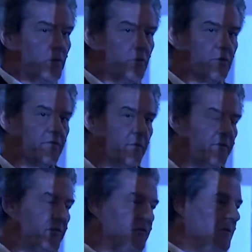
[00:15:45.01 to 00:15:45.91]
goes from
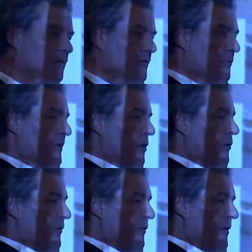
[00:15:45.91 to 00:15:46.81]
50 to below
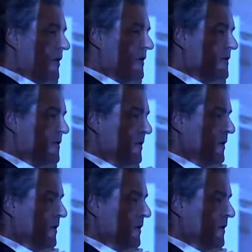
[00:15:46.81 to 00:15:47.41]
30s